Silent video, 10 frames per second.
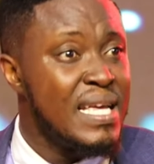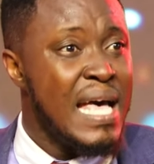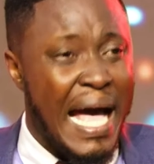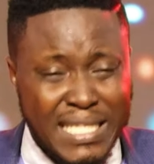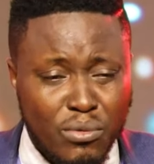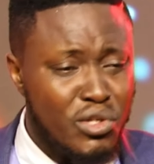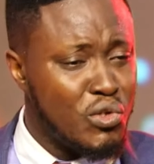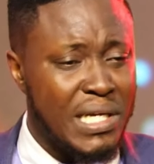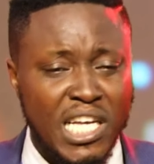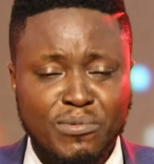I think we need to take
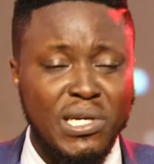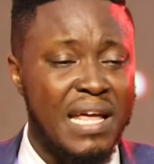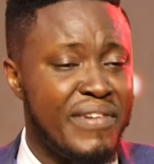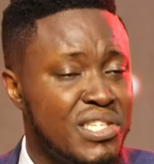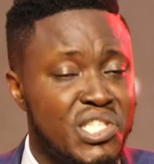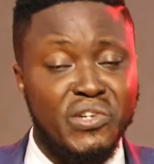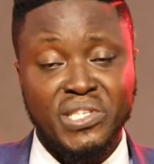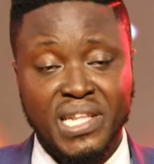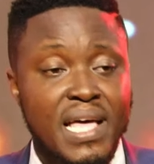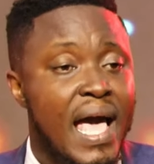our spiritual life very
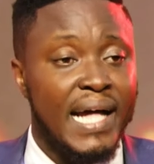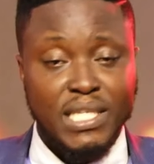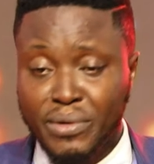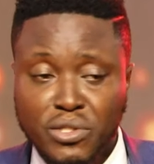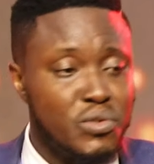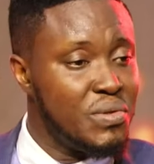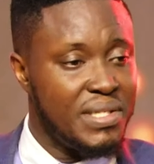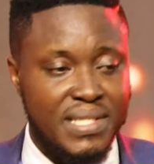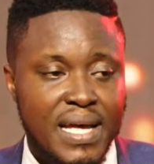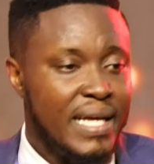seriously think we need to do
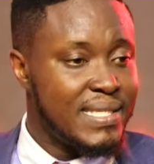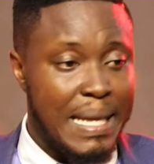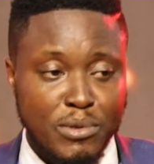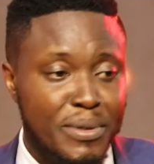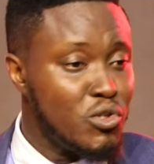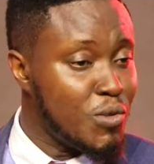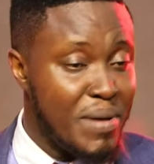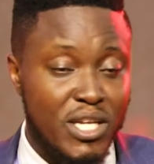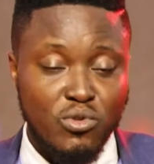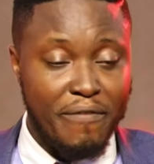this. It's time to begin to speak
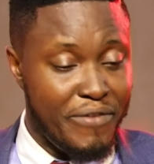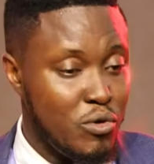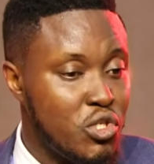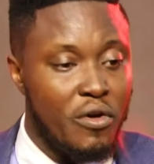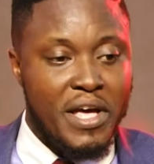into our future.